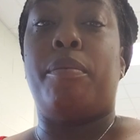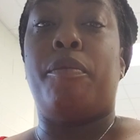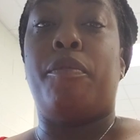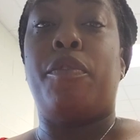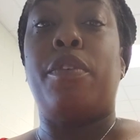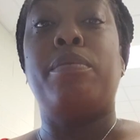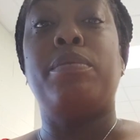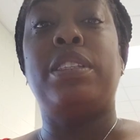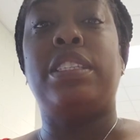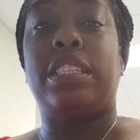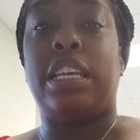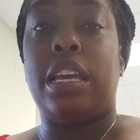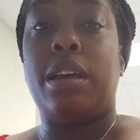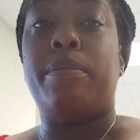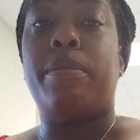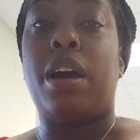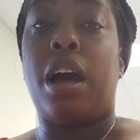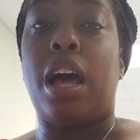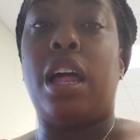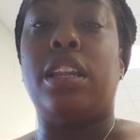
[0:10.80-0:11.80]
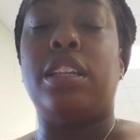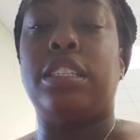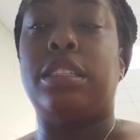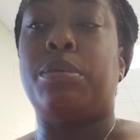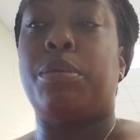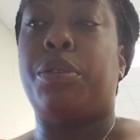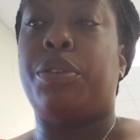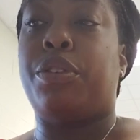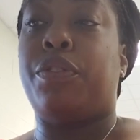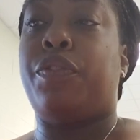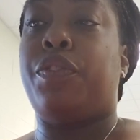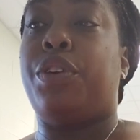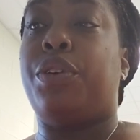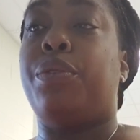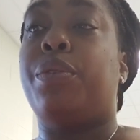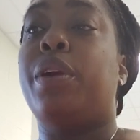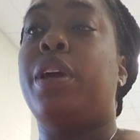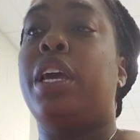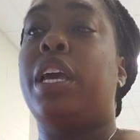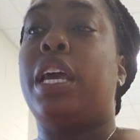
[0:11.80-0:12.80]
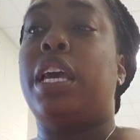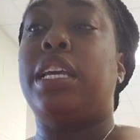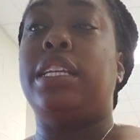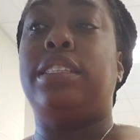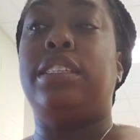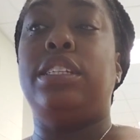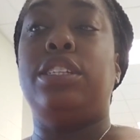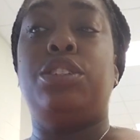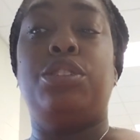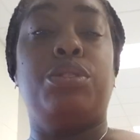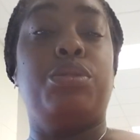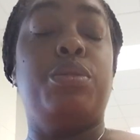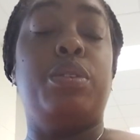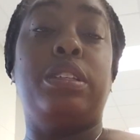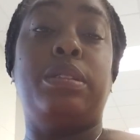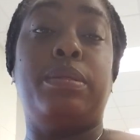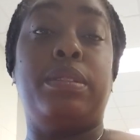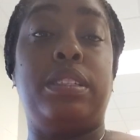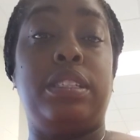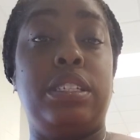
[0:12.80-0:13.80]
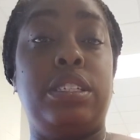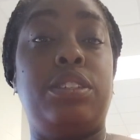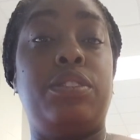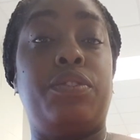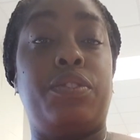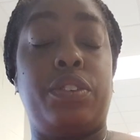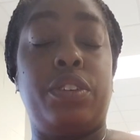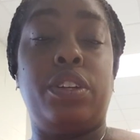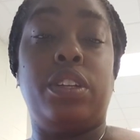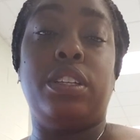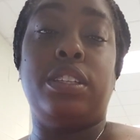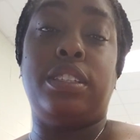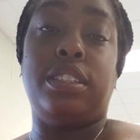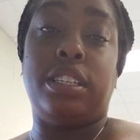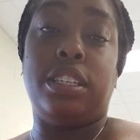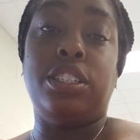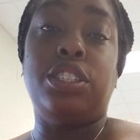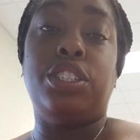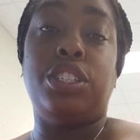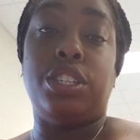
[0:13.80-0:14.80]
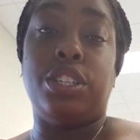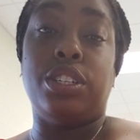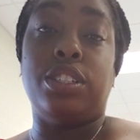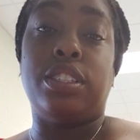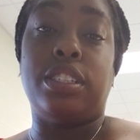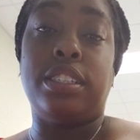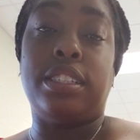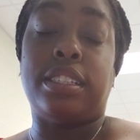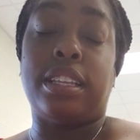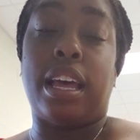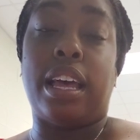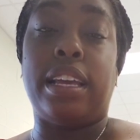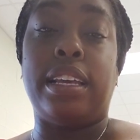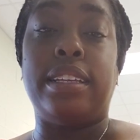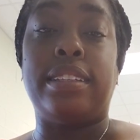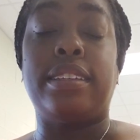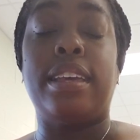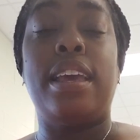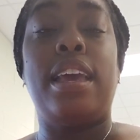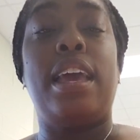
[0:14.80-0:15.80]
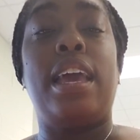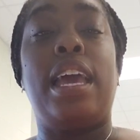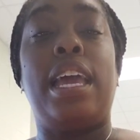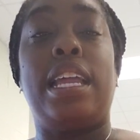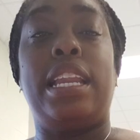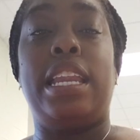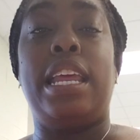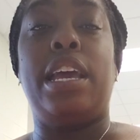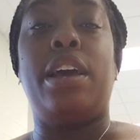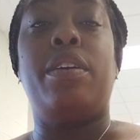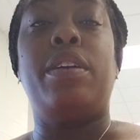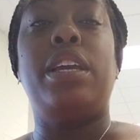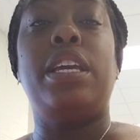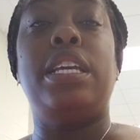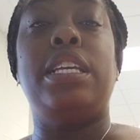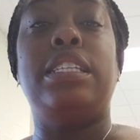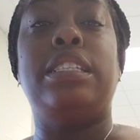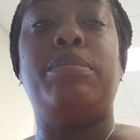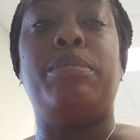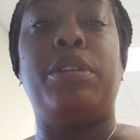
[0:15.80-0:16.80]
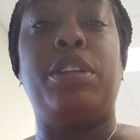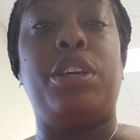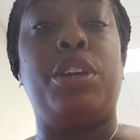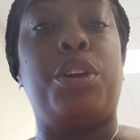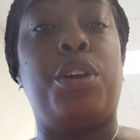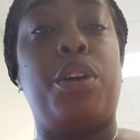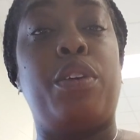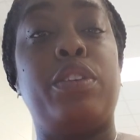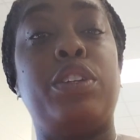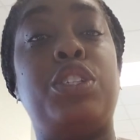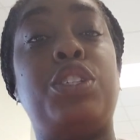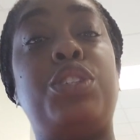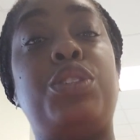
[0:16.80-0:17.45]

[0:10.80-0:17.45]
From Sam Collins' point of view, a teacher who has been teaching for nearly 6 years in science, and now he's been encouraged